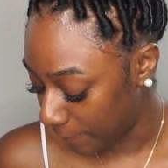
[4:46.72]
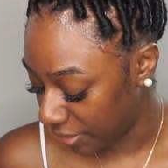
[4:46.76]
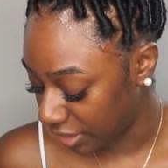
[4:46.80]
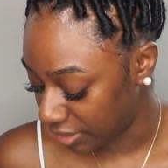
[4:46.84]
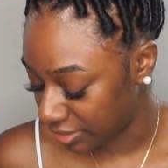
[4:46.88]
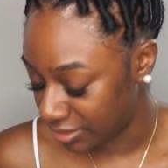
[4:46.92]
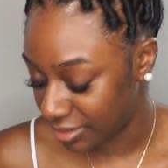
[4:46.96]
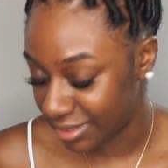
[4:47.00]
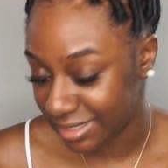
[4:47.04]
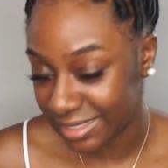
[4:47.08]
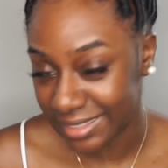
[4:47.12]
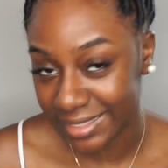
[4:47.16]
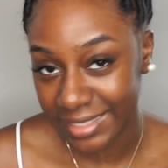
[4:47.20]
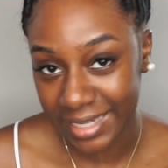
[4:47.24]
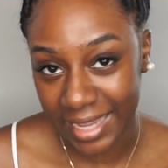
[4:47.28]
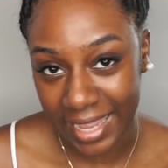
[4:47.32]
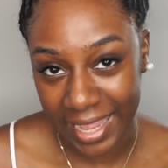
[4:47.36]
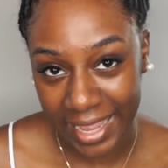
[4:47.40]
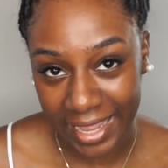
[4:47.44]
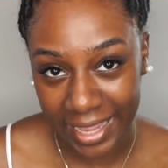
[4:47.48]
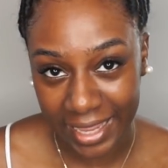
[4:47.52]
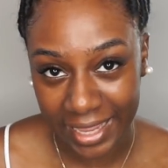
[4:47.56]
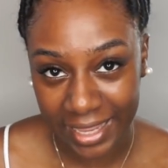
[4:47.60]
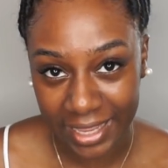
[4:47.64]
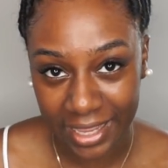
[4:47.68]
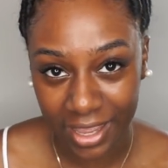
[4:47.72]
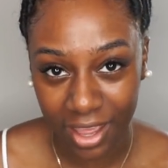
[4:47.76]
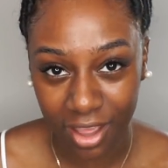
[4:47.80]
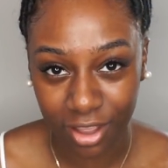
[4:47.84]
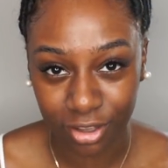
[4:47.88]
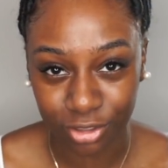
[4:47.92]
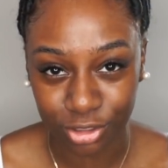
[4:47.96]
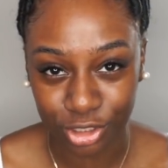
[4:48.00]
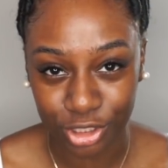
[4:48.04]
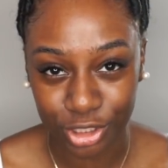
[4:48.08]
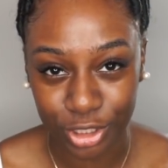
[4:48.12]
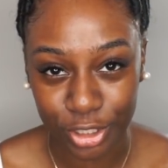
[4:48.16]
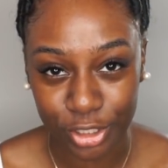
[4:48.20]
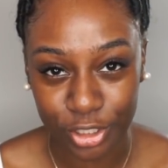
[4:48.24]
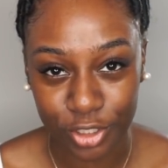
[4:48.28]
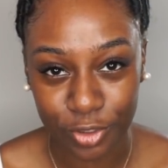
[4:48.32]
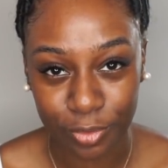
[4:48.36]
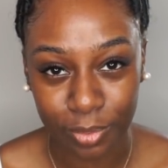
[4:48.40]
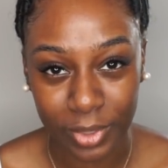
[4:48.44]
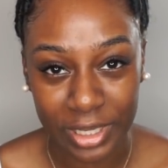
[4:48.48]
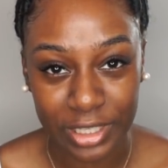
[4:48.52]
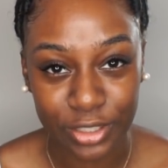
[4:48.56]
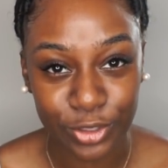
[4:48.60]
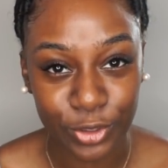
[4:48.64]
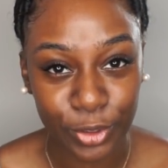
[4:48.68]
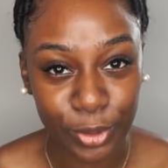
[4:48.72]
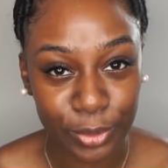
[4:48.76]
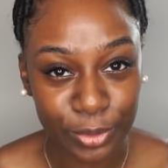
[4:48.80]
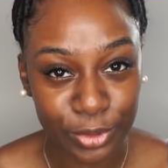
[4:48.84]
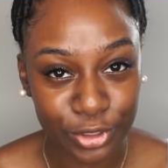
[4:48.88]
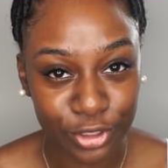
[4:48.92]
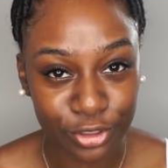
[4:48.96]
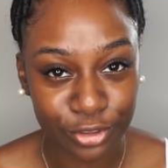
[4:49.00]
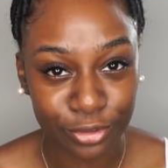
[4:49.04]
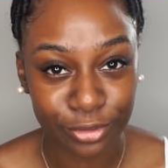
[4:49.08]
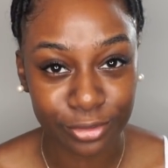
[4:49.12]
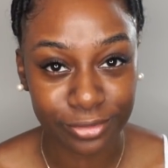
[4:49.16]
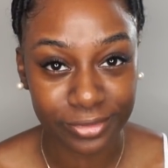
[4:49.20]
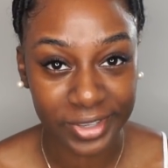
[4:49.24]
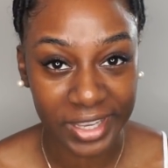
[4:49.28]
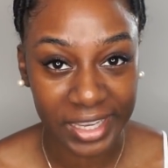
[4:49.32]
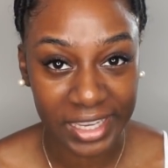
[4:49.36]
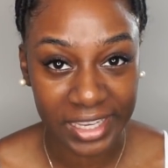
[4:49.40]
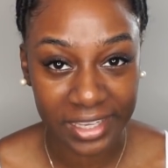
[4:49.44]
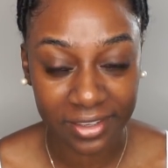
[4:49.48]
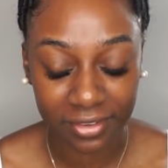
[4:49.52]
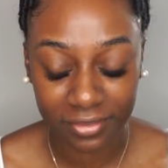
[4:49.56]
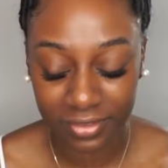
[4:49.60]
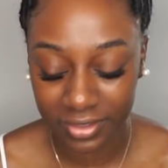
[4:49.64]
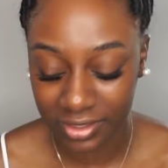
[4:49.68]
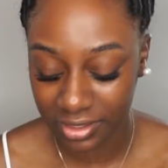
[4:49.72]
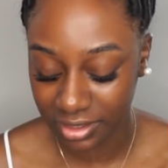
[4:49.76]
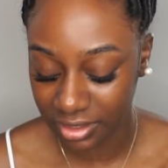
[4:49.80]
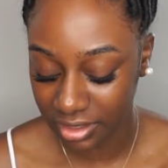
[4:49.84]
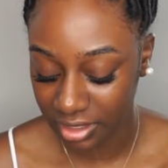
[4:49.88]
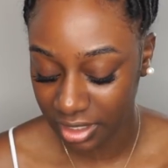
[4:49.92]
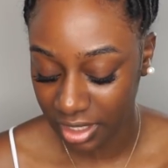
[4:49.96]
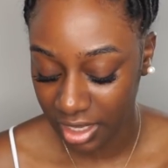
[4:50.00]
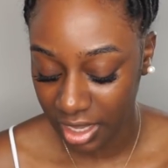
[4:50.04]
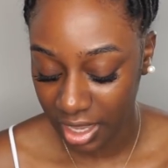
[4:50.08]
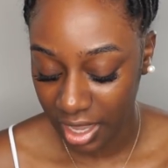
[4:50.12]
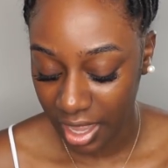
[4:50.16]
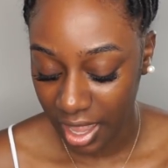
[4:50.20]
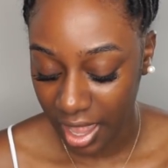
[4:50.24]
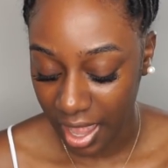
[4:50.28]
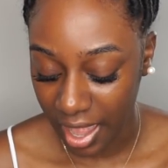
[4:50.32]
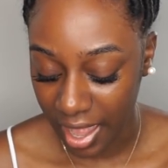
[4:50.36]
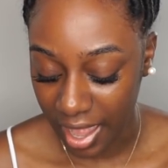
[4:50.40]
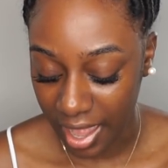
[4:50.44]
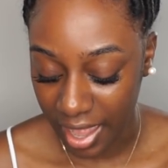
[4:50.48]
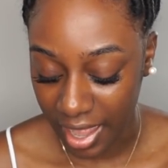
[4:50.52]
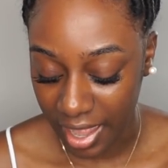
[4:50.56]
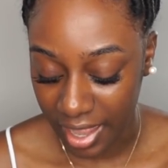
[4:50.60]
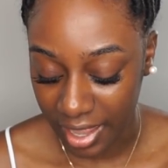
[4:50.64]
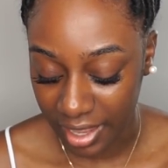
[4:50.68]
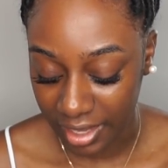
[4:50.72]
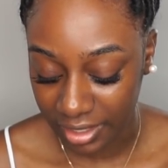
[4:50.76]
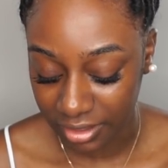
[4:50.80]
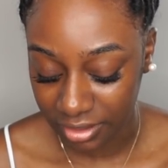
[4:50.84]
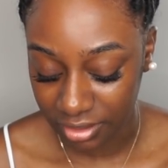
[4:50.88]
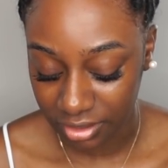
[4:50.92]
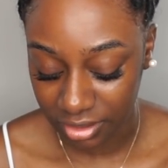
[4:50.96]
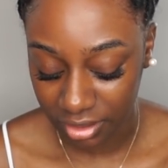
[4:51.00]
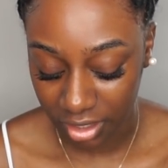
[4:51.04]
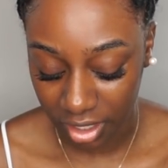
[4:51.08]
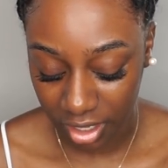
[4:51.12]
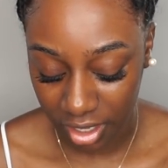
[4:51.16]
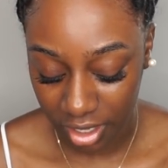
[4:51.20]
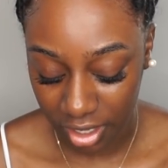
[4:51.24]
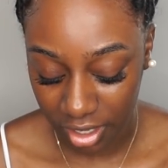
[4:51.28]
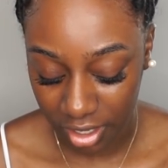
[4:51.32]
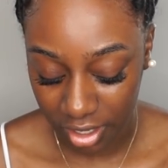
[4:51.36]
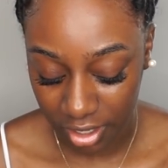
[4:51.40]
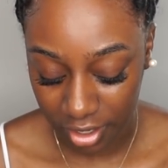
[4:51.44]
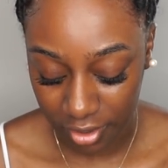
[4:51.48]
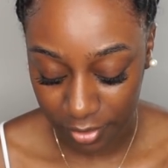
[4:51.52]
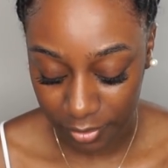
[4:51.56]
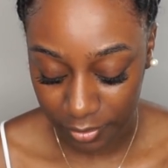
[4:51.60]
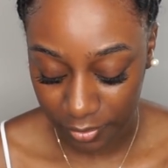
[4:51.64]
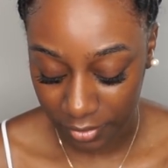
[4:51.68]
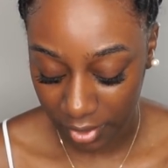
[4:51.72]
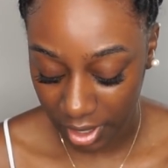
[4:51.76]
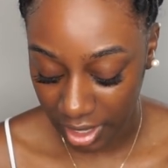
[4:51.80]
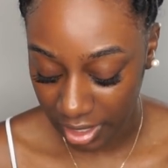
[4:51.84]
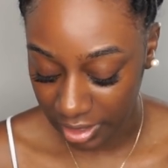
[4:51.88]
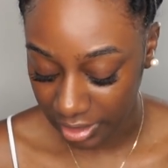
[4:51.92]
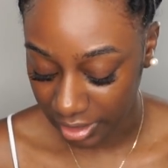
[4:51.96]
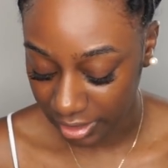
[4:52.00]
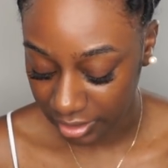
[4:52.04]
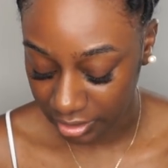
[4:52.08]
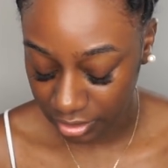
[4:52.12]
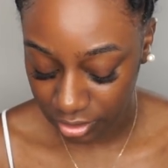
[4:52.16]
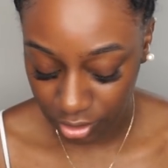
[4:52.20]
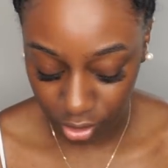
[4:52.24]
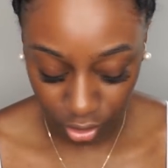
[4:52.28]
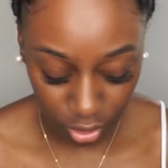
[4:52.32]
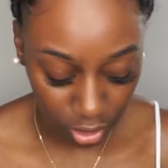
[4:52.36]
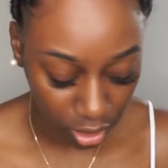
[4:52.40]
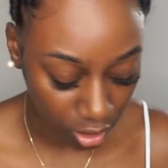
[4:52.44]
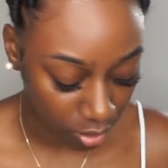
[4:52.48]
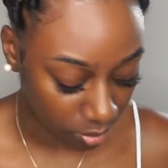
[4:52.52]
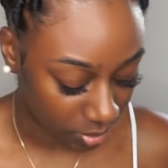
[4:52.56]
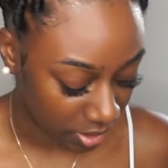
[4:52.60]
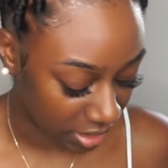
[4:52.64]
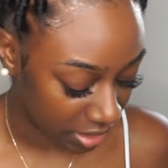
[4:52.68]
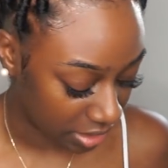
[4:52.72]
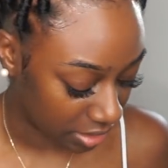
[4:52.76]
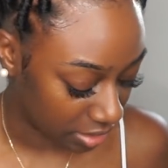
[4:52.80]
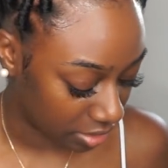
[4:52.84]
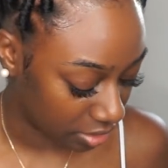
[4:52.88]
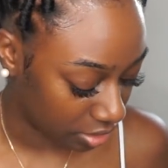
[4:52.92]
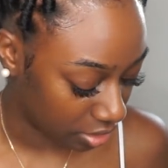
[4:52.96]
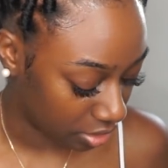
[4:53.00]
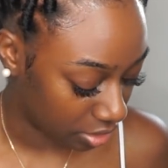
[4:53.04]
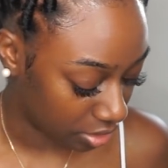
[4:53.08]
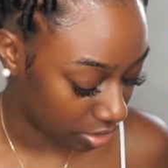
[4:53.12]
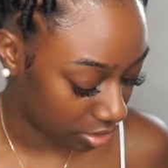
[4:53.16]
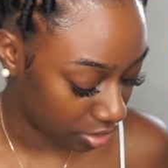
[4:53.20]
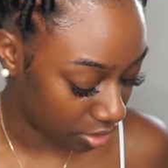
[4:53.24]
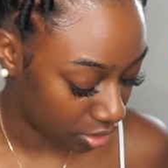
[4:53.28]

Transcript: But today I'll show you my top two faves and um, I like to go in,